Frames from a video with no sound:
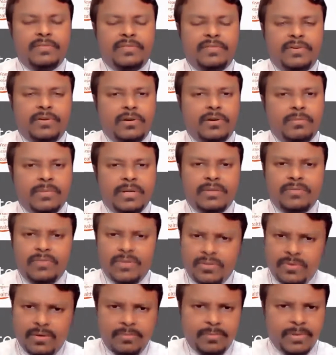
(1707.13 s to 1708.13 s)
phenomenon
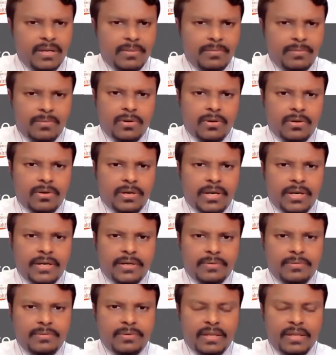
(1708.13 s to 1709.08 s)
which will become all right.